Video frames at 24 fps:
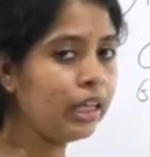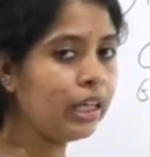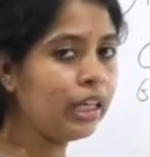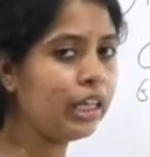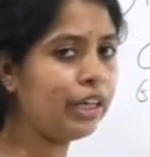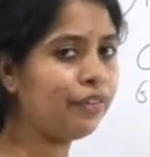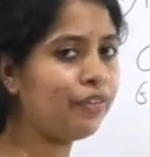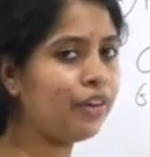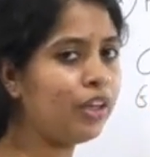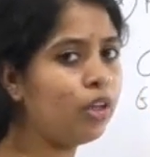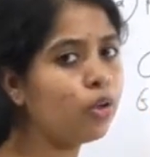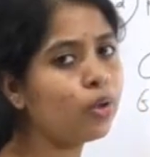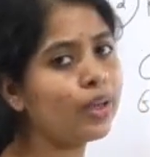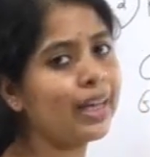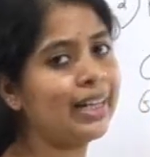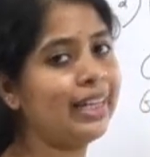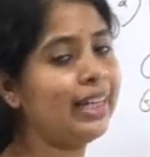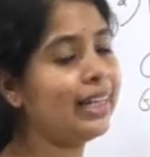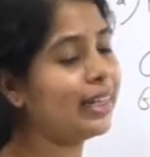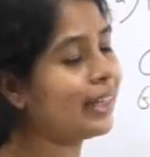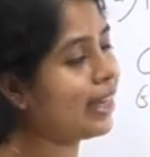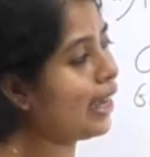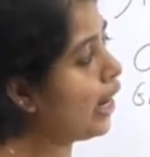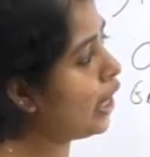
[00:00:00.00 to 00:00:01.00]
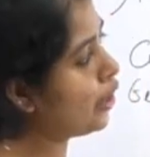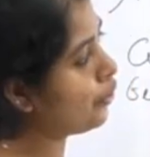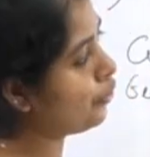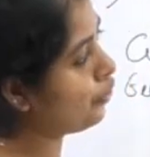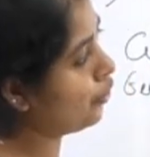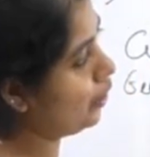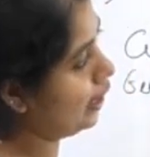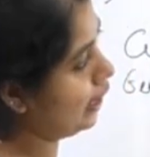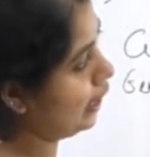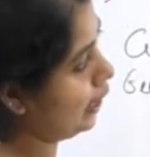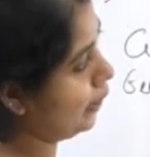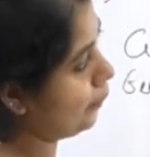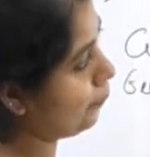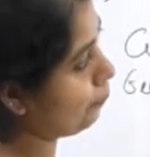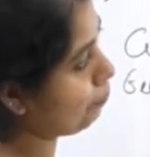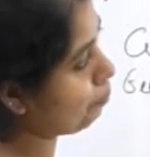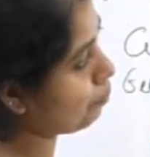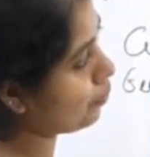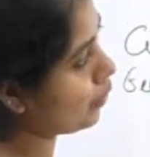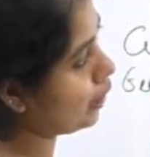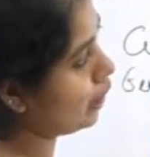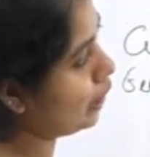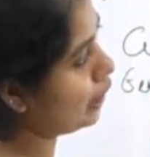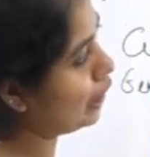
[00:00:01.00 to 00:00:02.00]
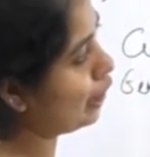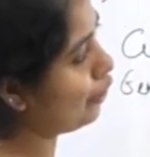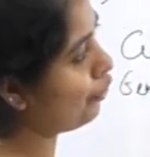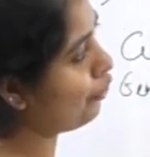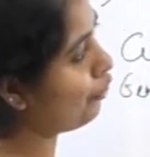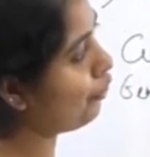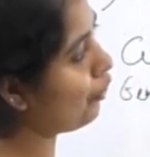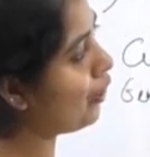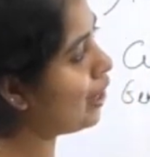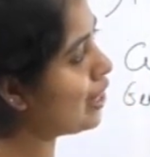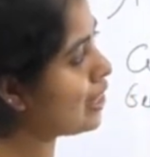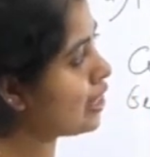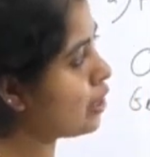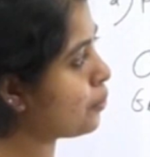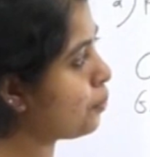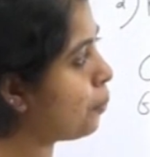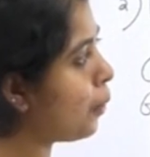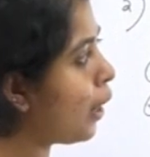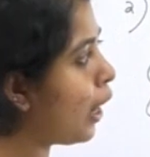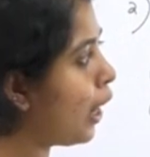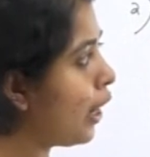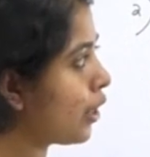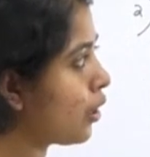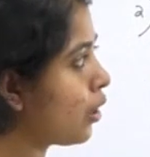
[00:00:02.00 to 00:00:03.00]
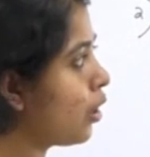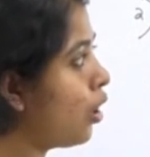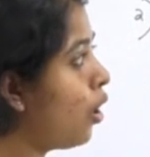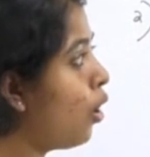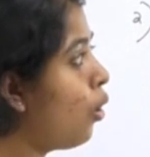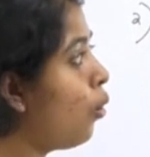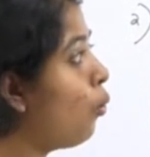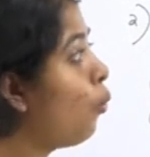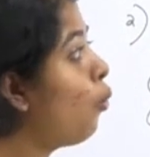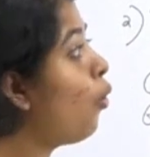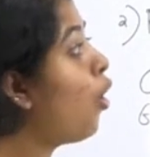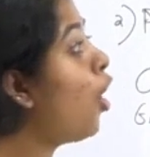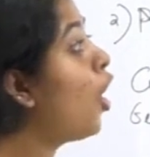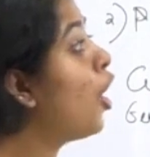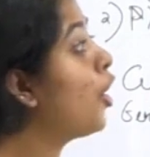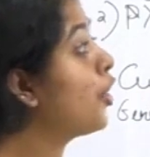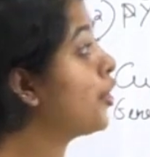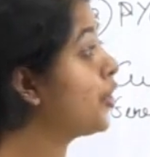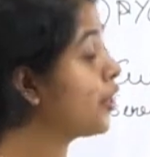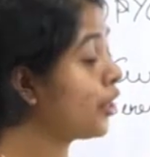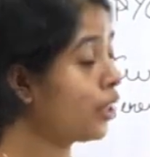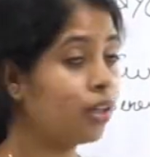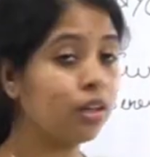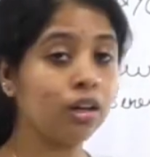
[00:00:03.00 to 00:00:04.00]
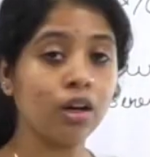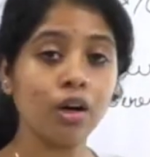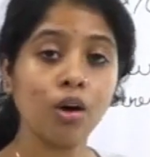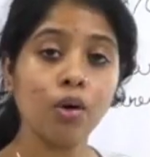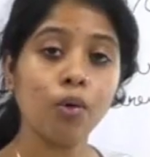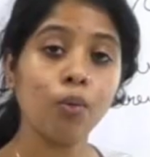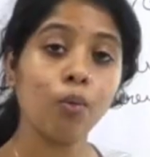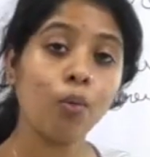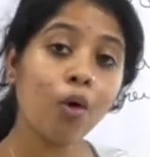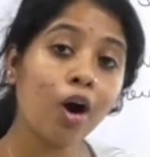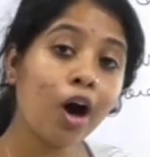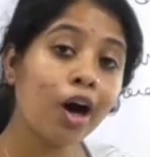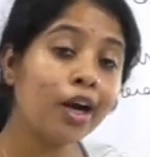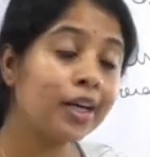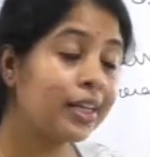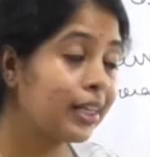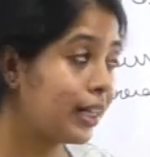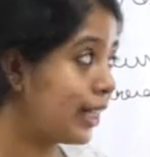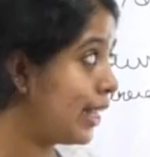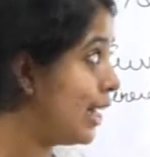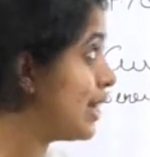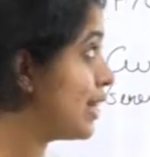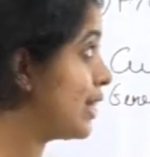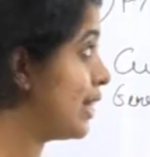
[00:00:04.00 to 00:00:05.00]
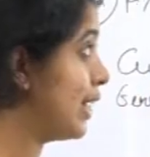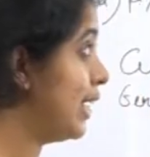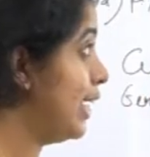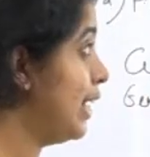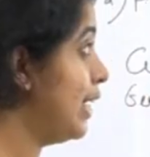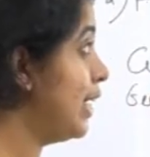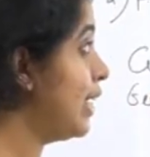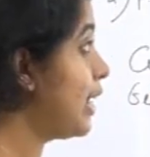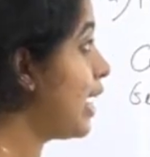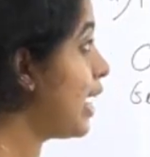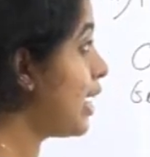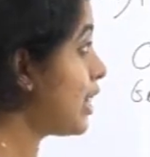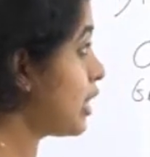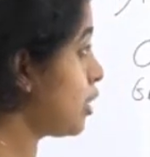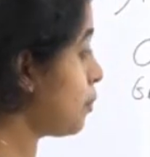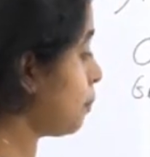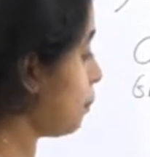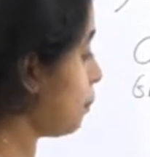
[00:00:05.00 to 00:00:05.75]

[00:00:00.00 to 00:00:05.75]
If you look at it carefully, the first part, what is India's